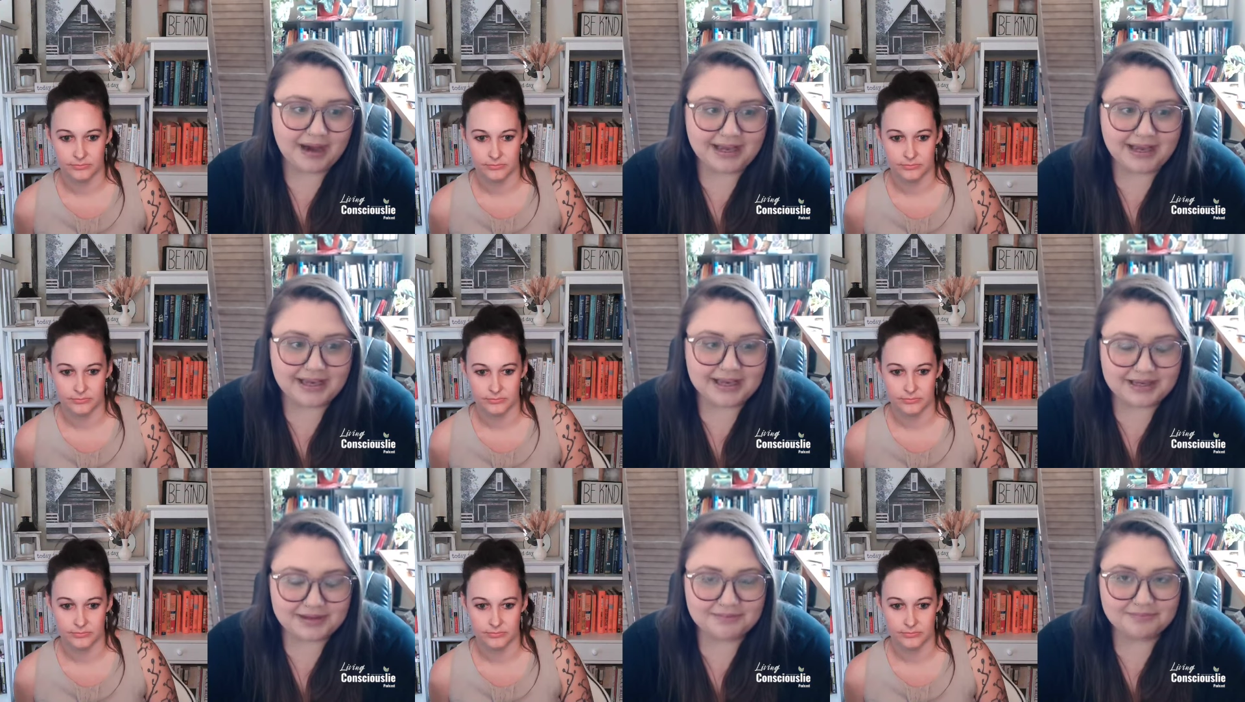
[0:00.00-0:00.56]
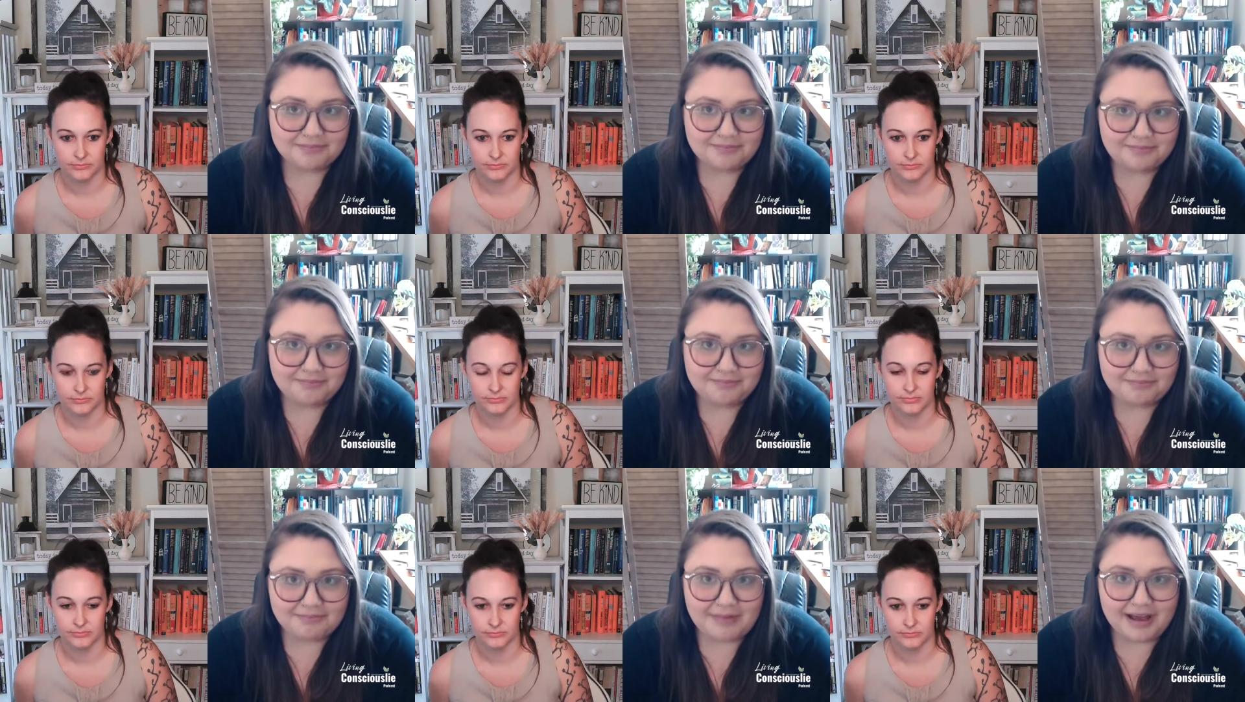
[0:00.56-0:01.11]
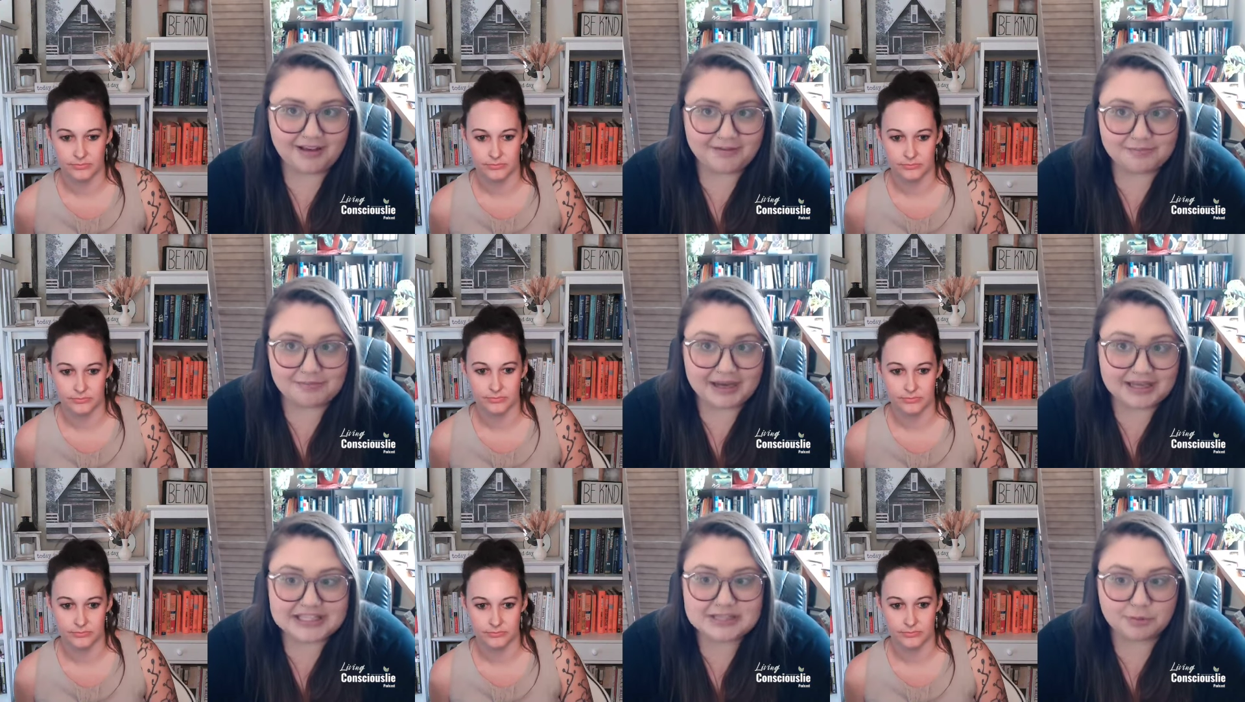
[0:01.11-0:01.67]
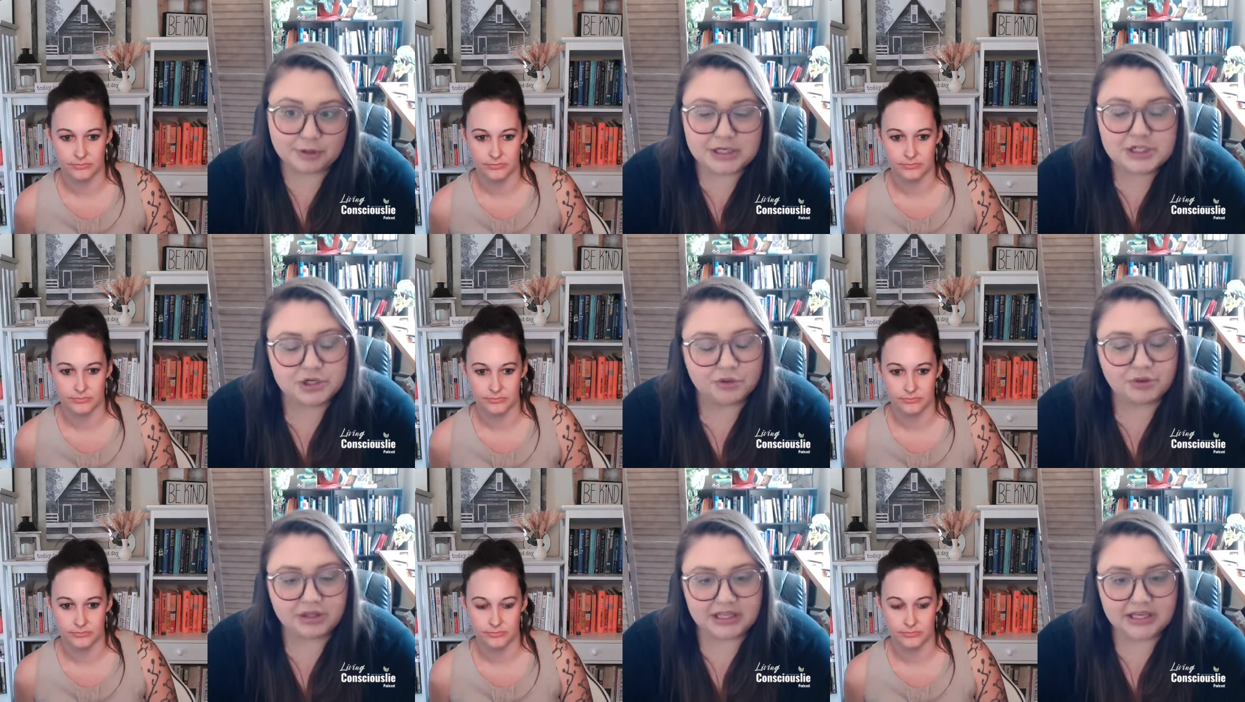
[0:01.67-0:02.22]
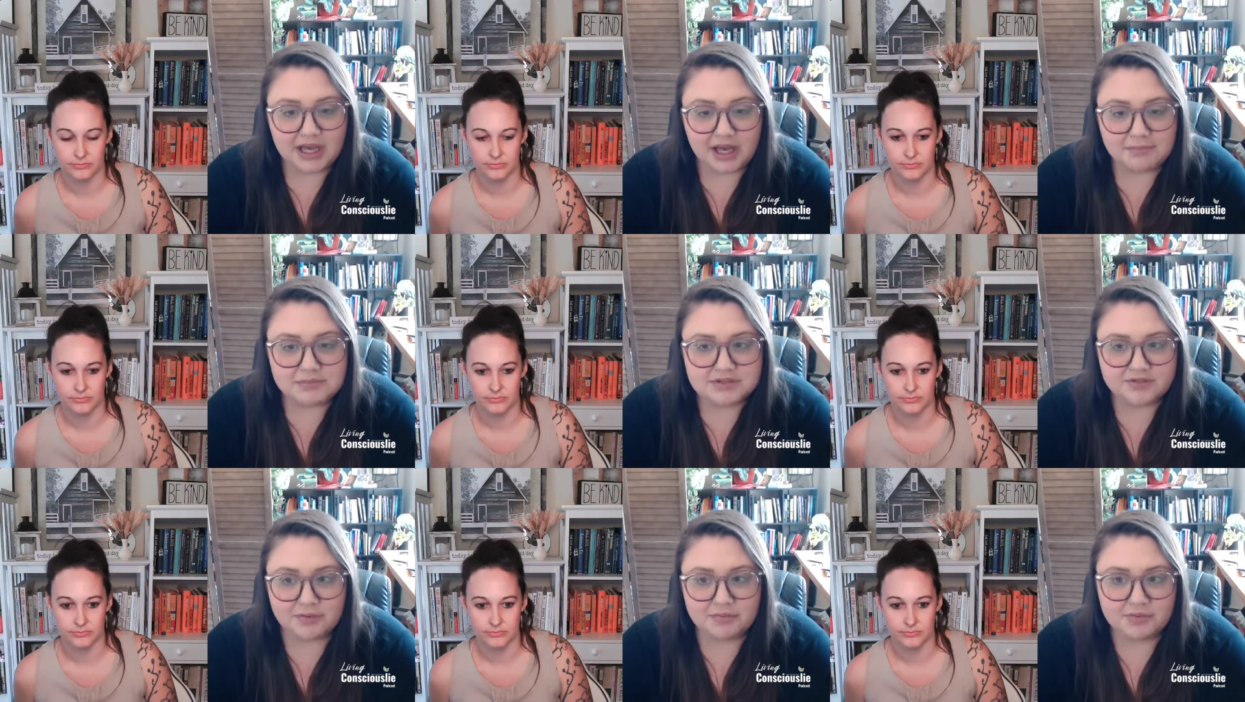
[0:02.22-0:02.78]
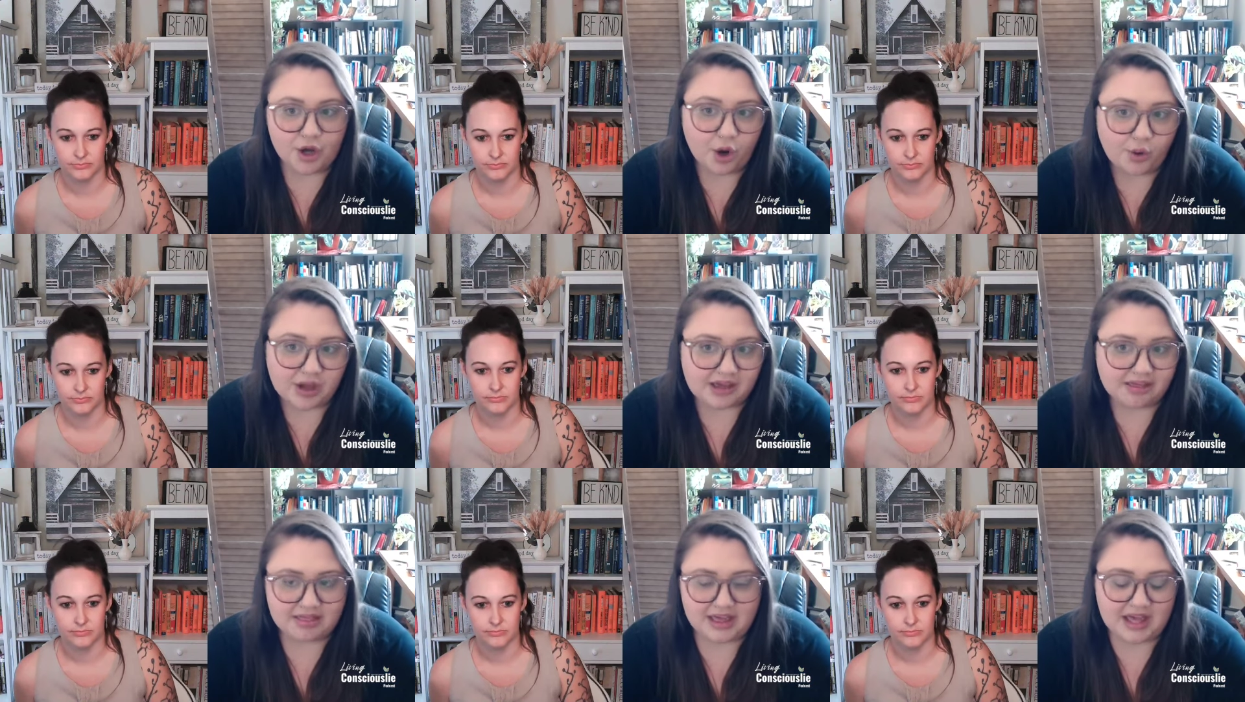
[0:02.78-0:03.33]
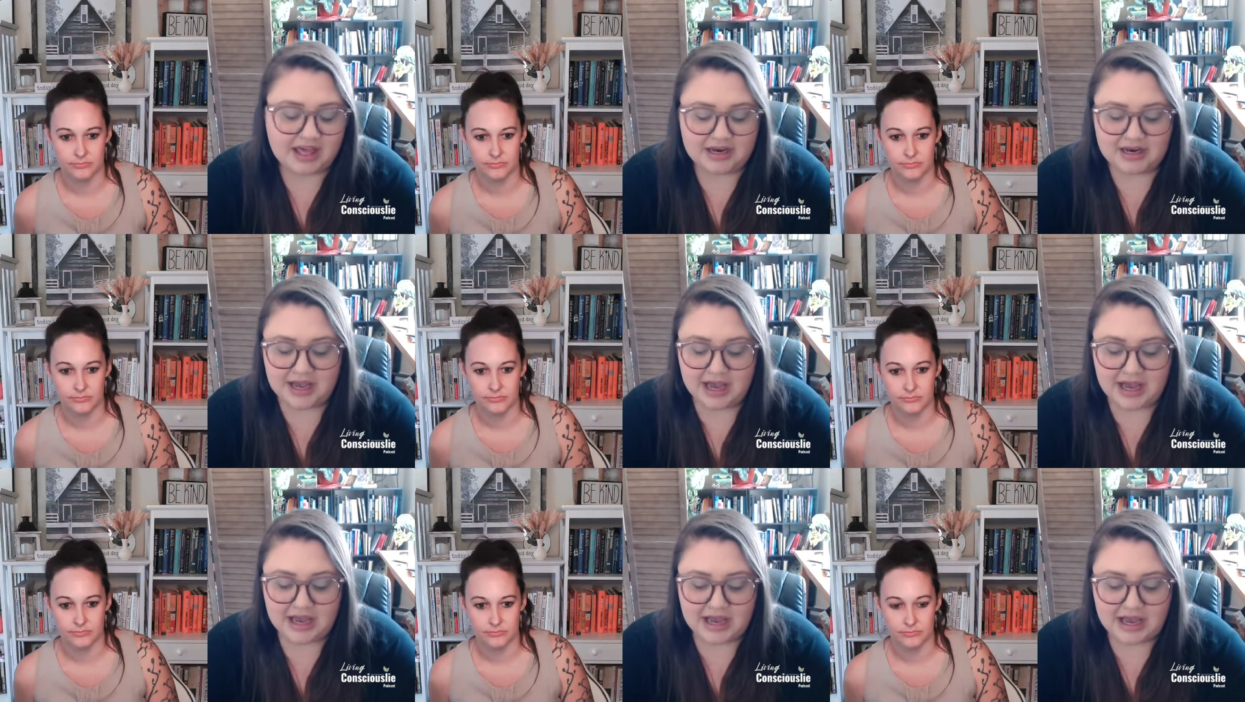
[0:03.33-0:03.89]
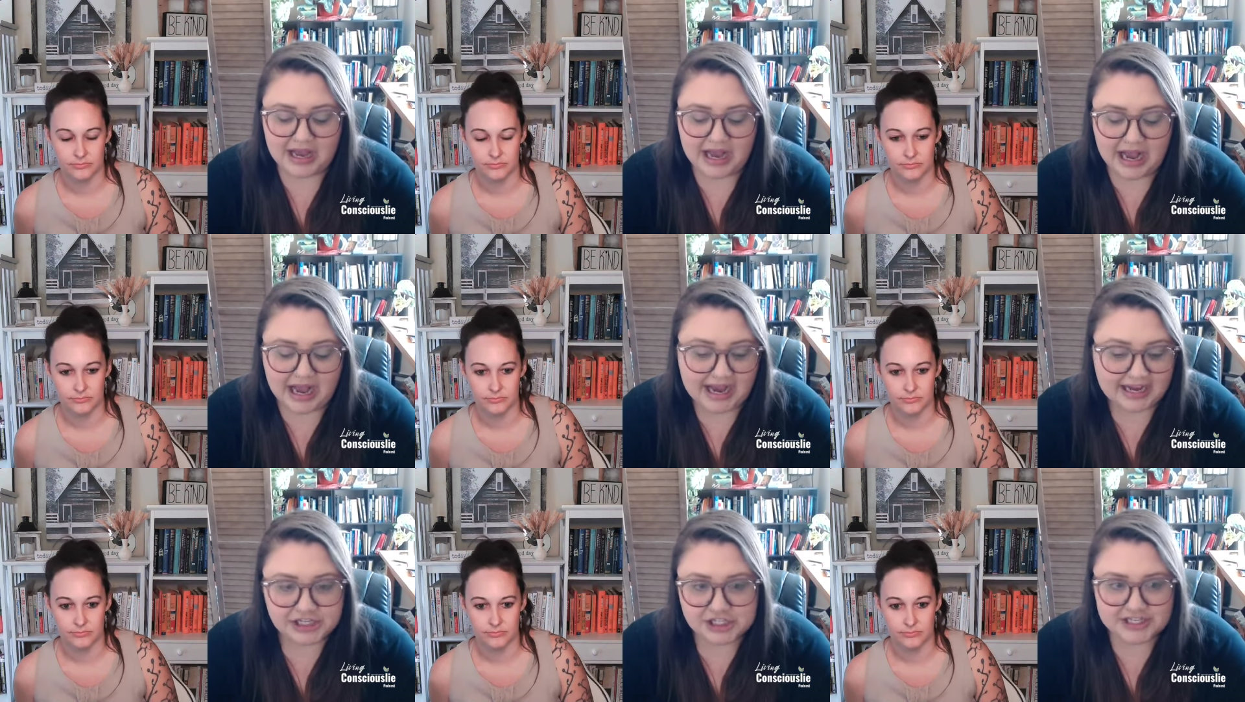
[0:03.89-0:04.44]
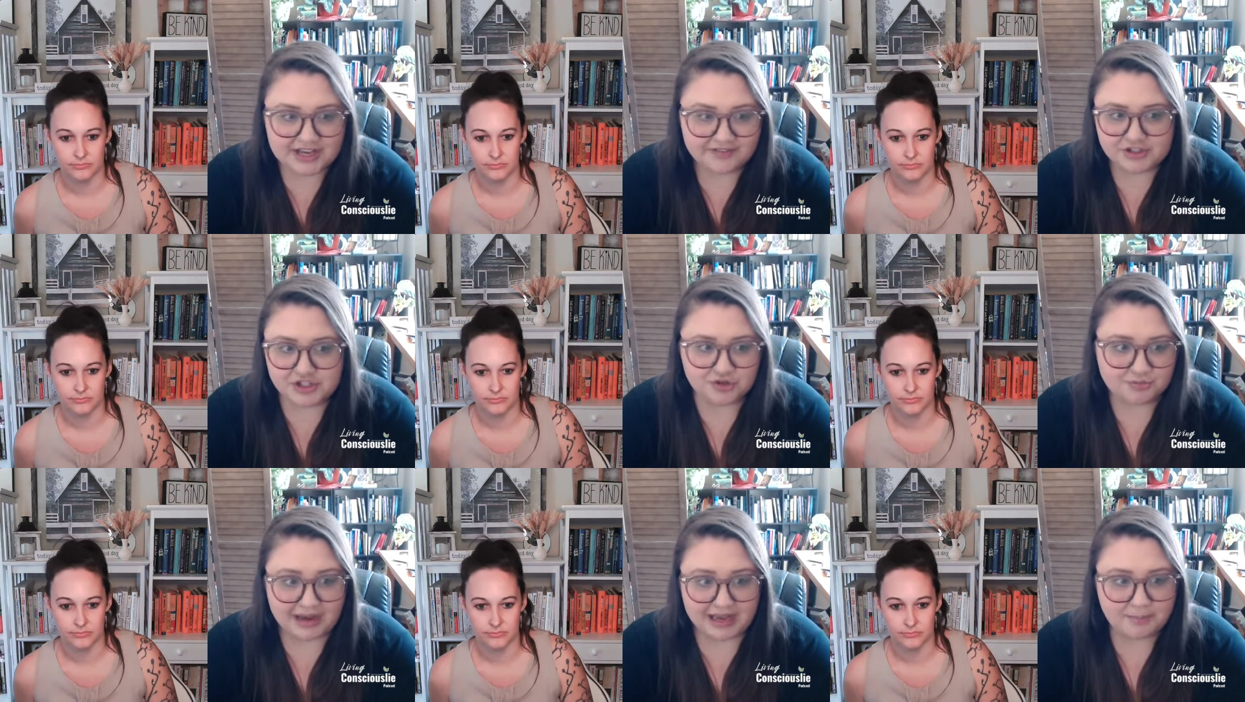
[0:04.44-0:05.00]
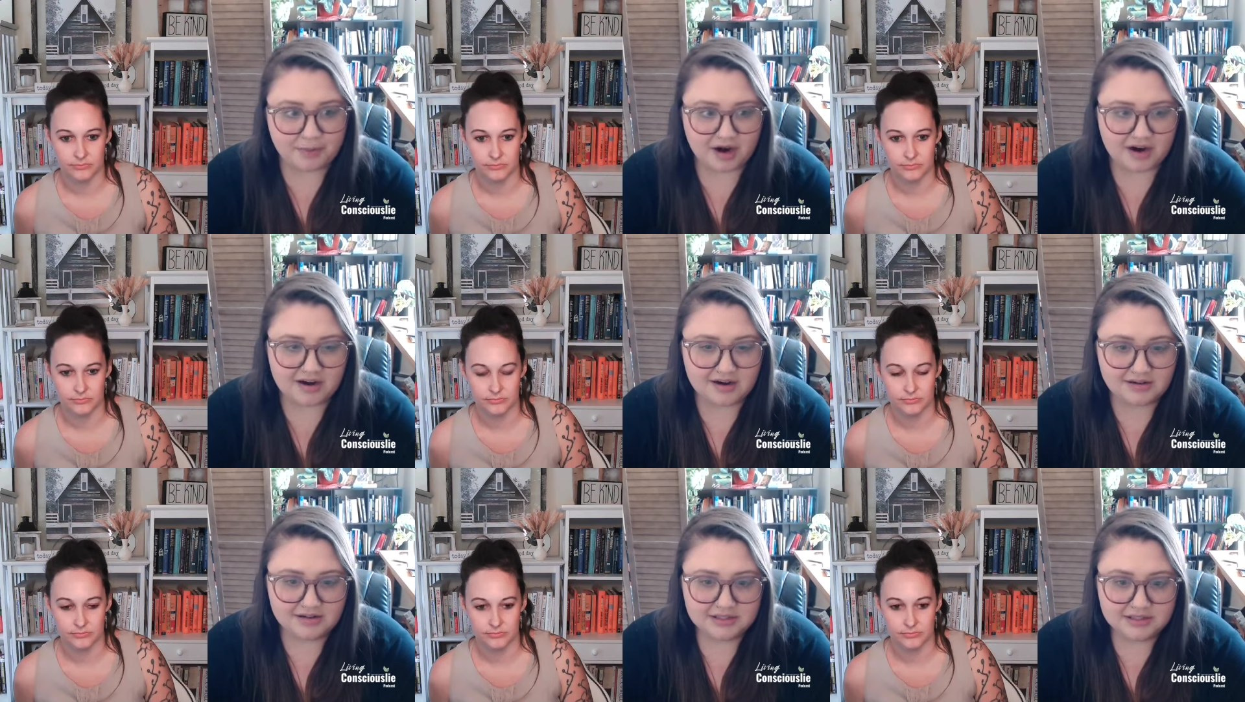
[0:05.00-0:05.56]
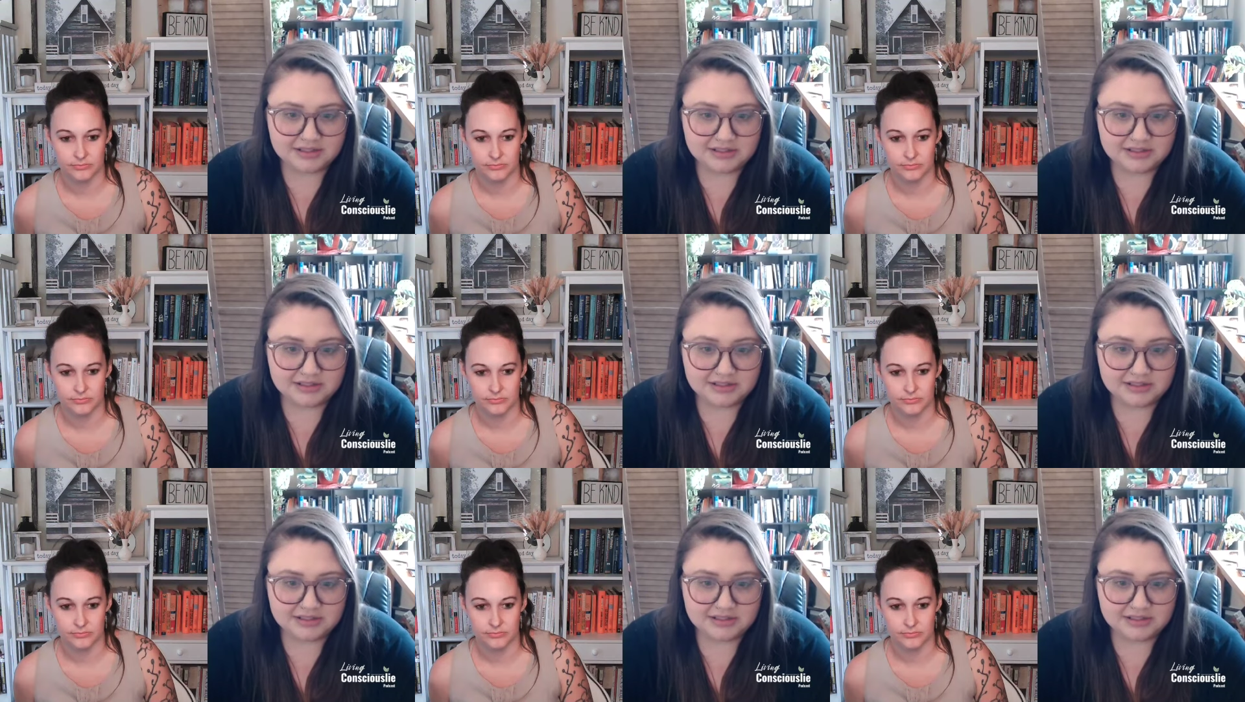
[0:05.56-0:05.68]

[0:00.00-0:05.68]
Speaker 1: my, my, my inspiration really comes from knowing that I just have to do my part.